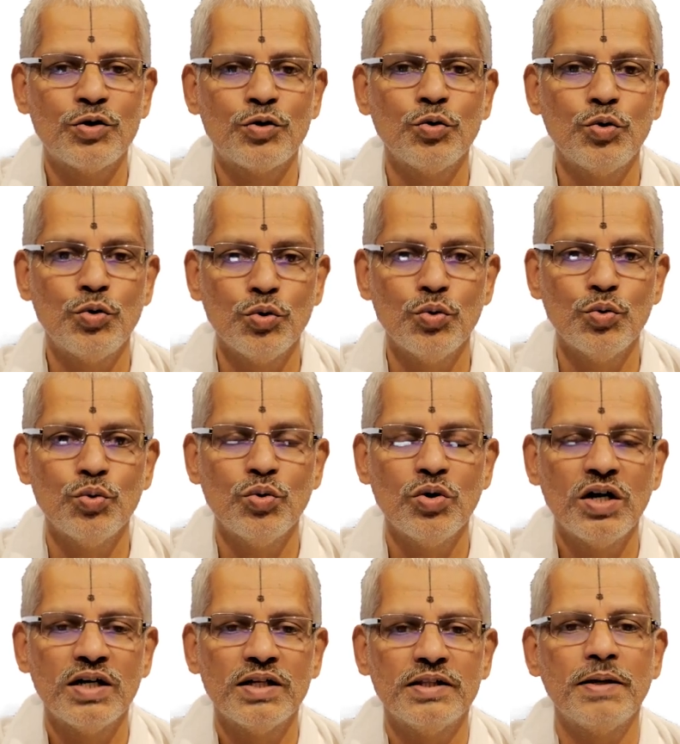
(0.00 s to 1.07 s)
to do
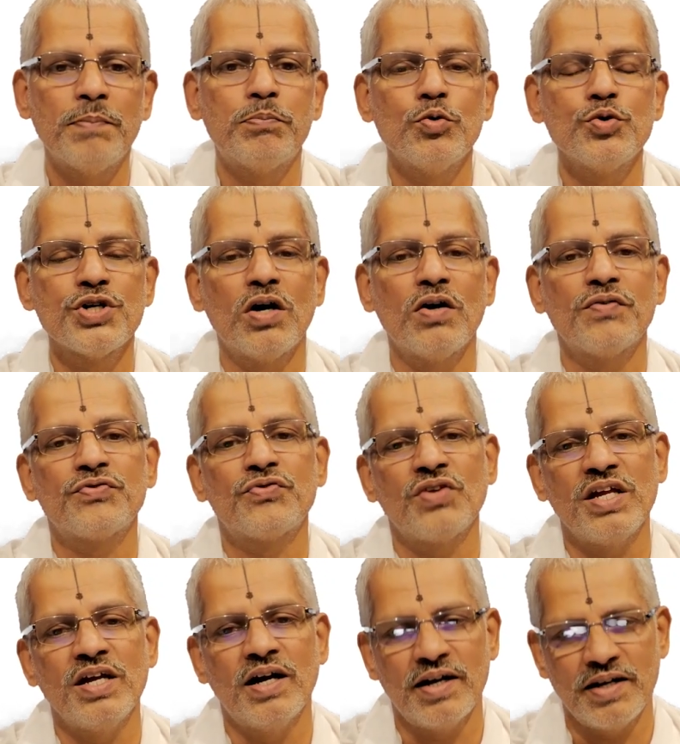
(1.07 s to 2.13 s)
the puja of
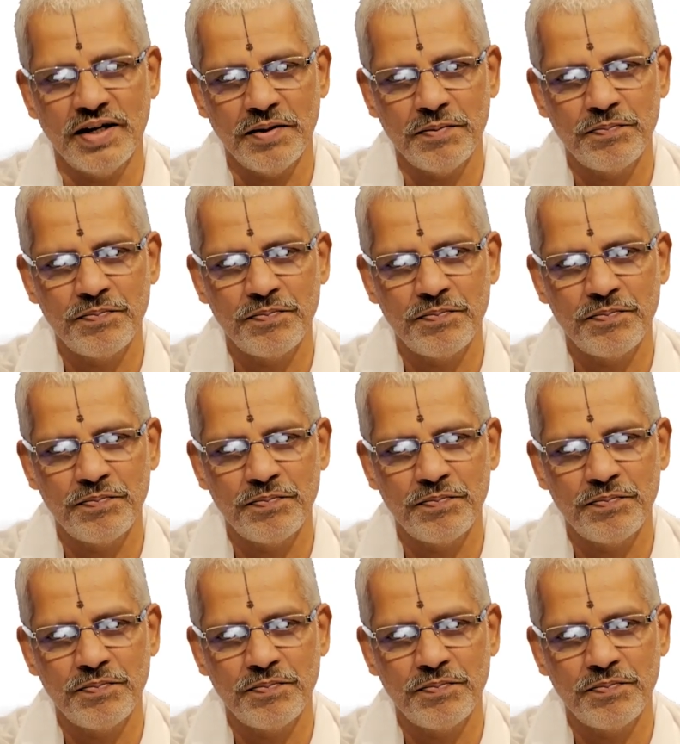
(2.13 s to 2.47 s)
Srihari.